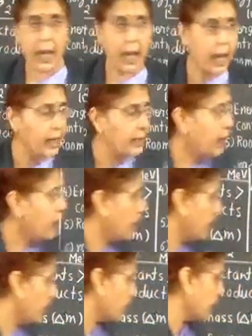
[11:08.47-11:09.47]
are
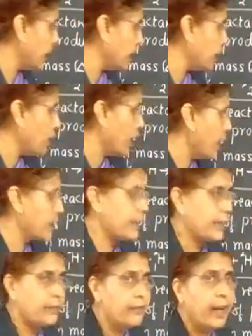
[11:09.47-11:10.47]

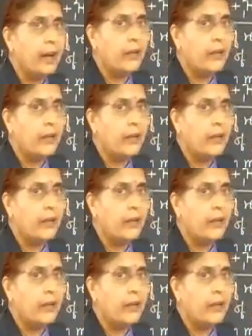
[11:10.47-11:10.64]
radioactive,